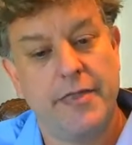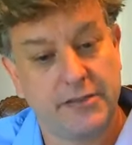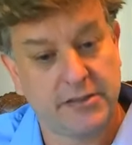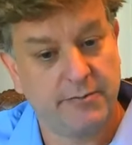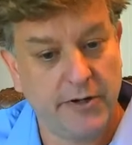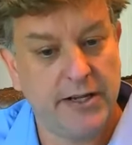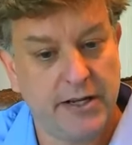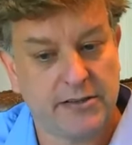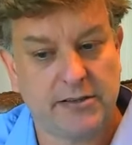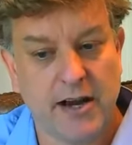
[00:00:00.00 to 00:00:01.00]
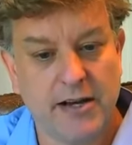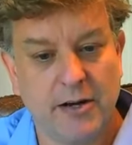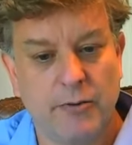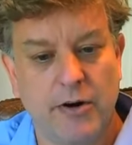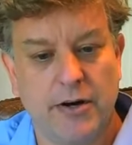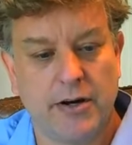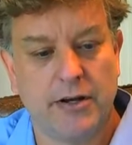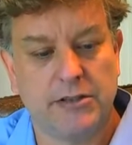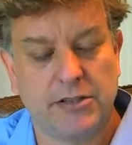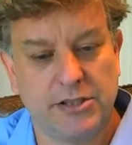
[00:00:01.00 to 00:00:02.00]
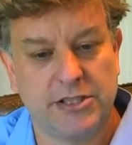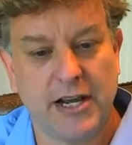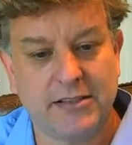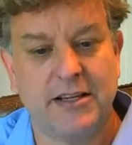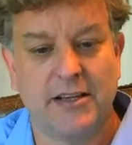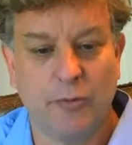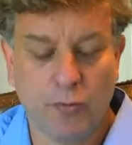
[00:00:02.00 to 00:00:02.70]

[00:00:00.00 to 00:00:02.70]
There's some really exciting work suggesting